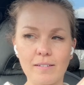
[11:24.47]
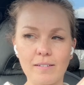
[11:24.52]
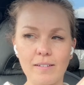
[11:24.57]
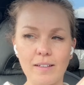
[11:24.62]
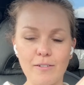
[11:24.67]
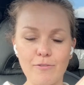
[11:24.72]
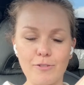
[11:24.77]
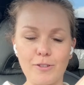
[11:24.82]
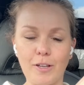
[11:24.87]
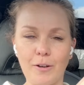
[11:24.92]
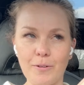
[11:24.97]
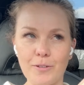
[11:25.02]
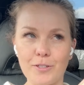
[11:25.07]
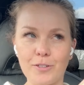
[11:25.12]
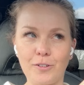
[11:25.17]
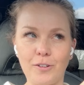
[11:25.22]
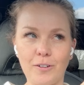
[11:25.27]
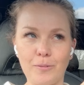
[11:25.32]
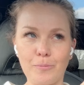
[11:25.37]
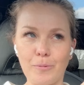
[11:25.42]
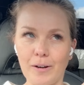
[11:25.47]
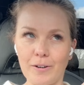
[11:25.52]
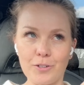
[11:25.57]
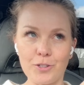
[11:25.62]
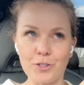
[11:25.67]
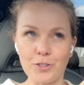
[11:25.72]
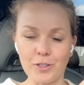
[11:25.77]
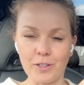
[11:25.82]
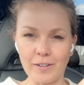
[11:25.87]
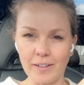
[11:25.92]
even though it's got brown
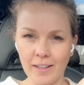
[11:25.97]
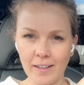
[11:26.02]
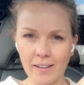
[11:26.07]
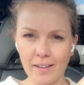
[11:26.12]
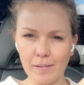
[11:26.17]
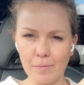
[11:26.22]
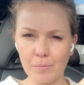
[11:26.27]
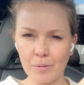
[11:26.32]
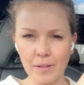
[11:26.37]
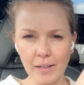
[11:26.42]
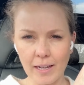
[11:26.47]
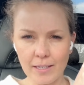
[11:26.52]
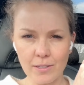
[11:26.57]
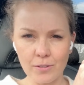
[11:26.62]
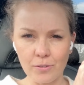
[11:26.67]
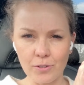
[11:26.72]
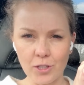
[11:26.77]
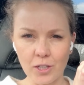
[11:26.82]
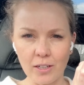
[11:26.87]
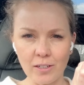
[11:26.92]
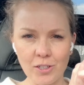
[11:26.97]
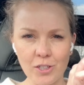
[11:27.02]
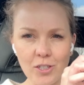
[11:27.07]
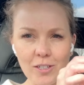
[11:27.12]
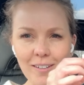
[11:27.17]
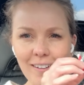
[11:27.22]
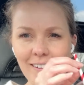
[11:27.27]
sugar in it, but let's not judge.